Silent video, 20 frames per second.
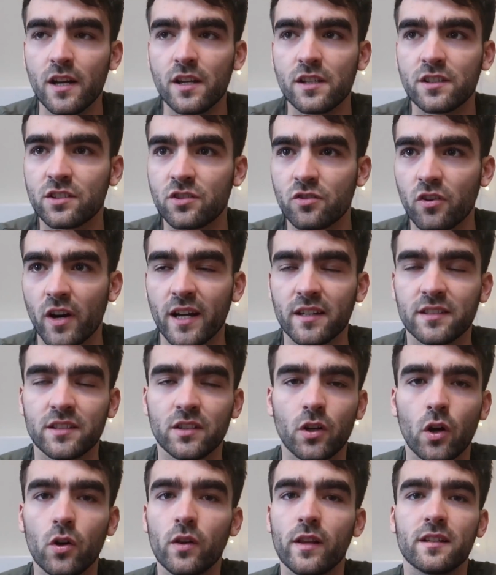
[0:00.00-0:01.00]
stress,
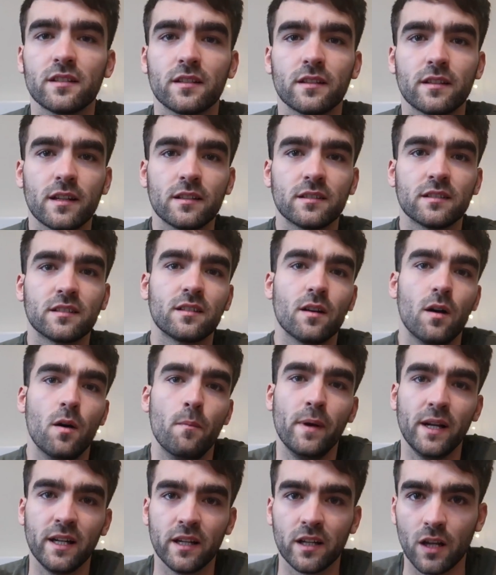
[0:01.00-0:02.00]
you know, there's a
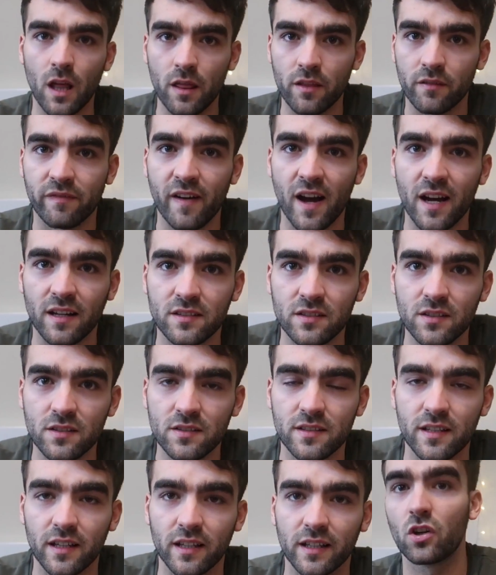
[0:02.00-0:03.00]
million other
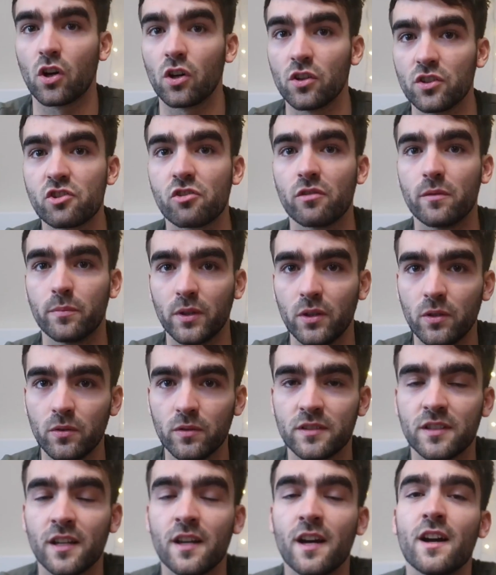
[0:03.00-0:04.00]
factors that
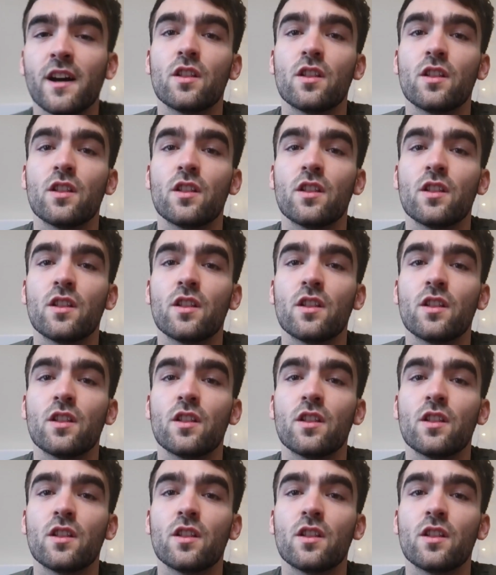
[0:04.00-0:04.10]
contribute